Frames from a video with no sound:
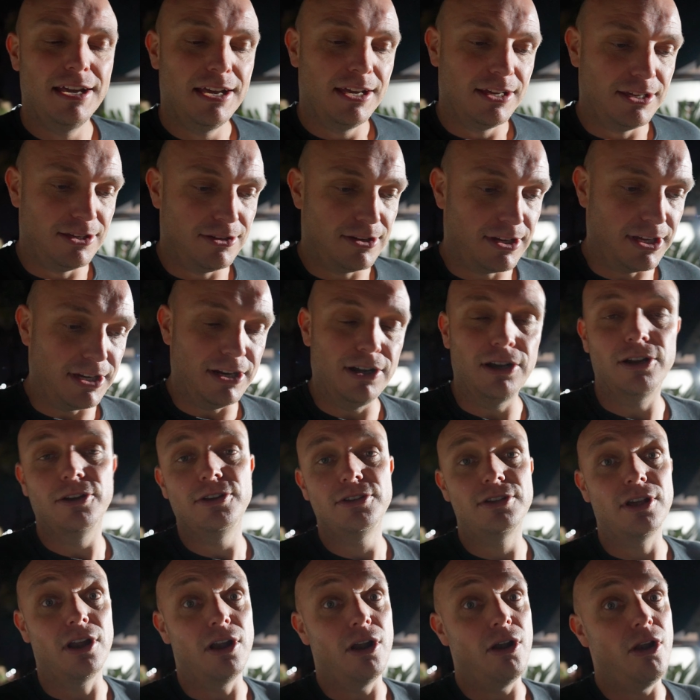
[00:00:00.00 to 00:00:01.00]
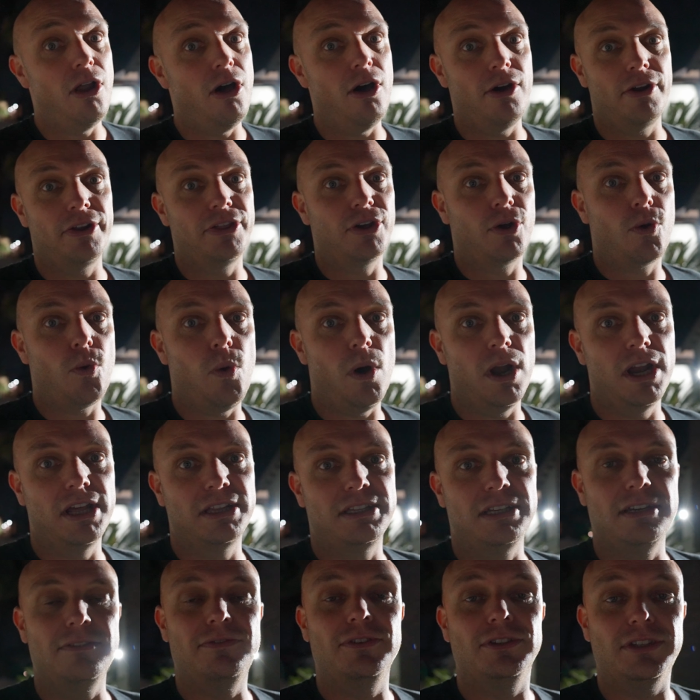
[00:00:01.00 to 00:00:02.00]
You're going to lose a lot of the
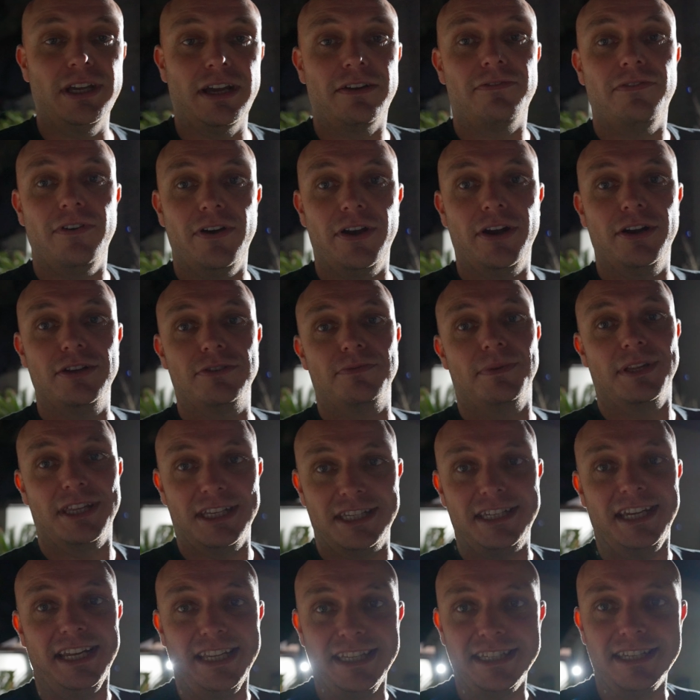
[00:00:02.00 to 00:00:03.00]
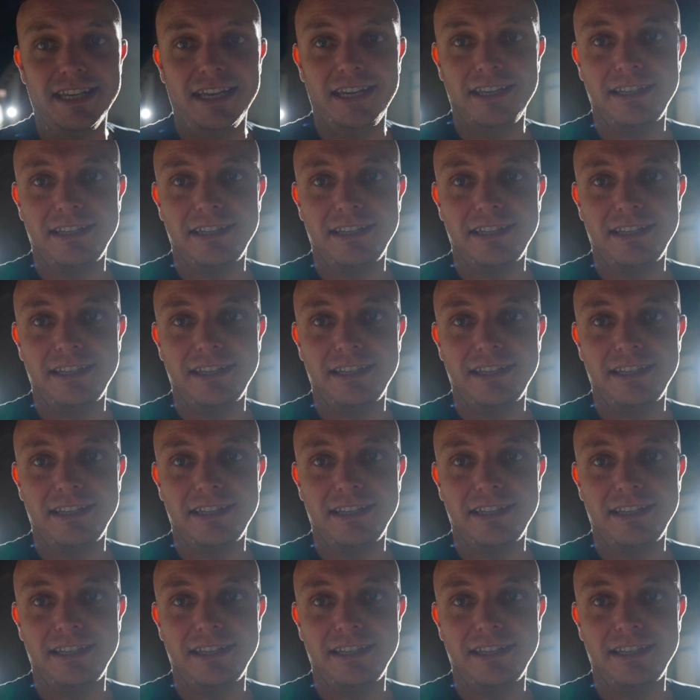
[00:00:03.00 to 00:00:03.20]
quality if you take photos with the sensor.